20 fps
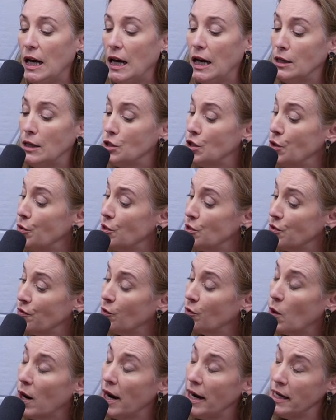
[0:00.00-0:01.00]
Uh, so there's a
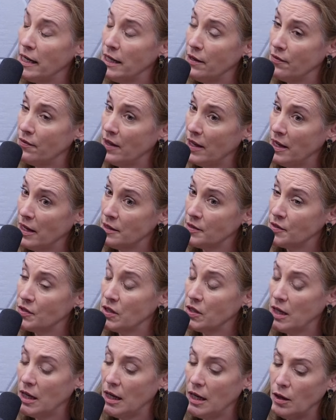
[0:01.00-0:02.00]
variety of
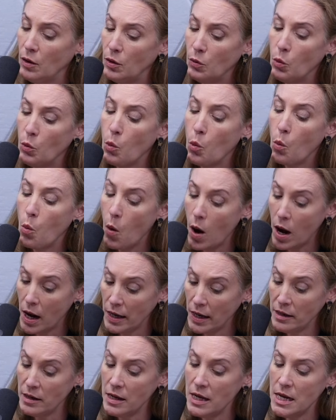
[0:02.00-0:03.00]
things. Uh,
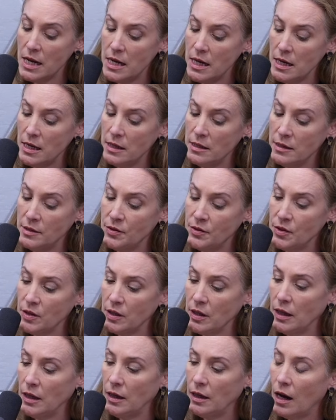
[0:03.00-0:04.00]
one is
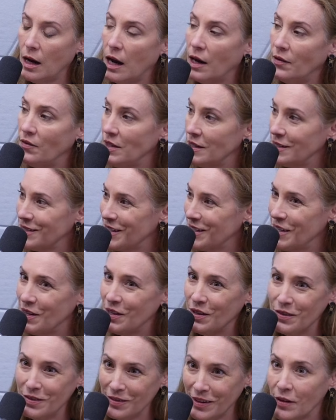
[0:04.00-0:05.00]
uh, obviously
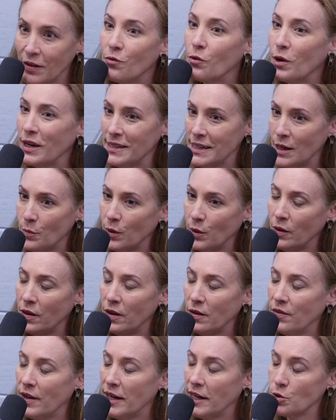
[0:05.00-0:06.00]
the like for example
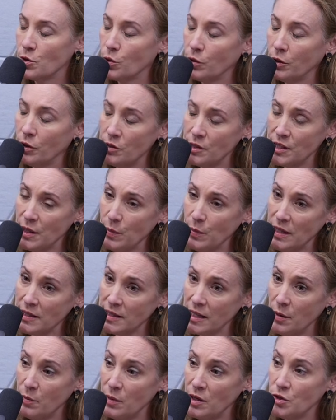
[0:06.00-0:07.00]
the financial literacy
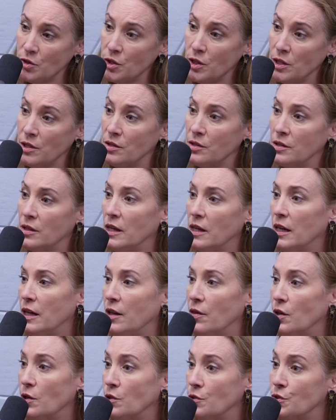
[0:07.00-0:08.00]
piece that I mentioned.
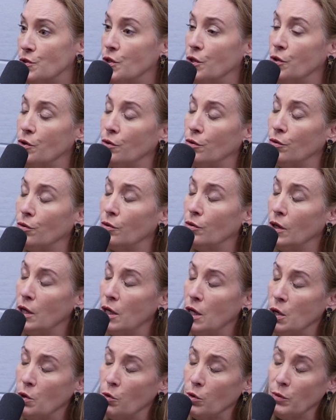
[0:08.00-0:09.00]
Uh, those who
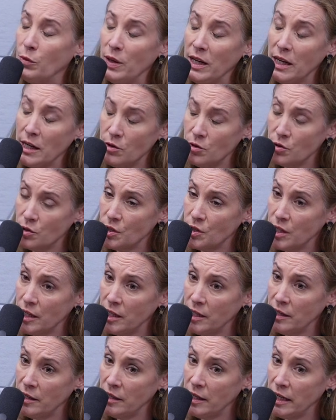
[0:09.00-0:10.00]
would be
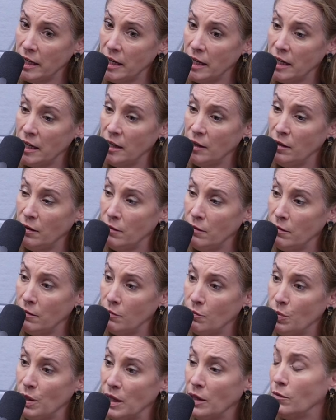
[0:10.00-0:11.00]
interested in
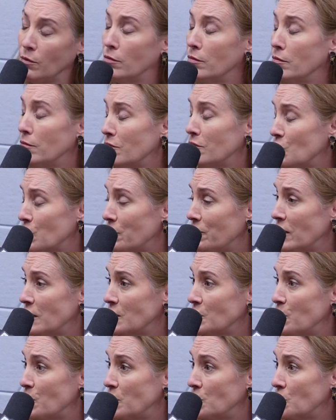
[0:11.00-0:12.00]
being serving
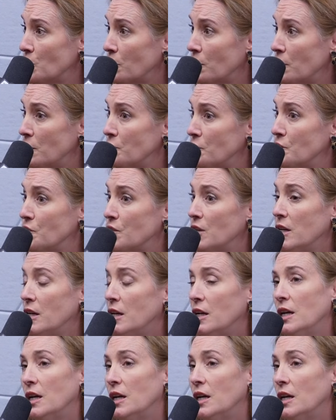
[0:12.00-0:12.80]
as mentors.